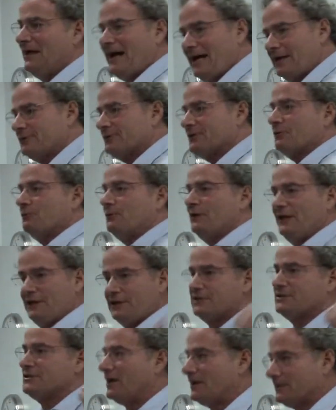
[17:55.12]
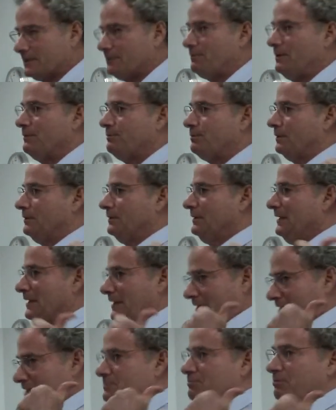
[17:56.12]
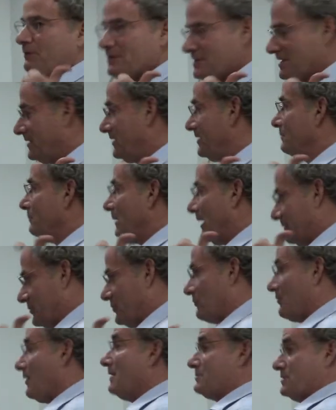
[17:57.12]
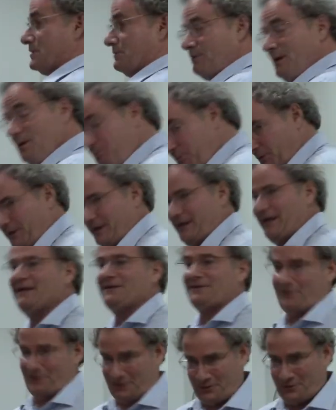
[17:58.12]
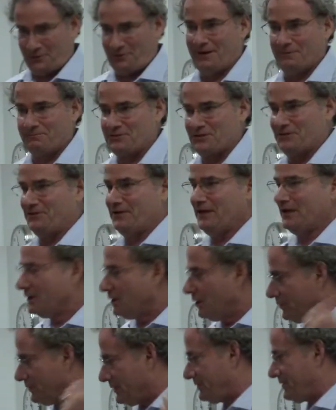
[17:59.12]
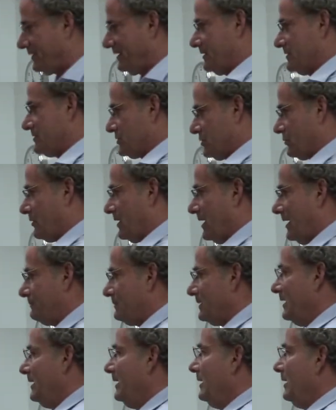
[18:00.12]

I don't think we need to talk to people explicitly about corruption. People get the corruption. They know the thing is corrupt.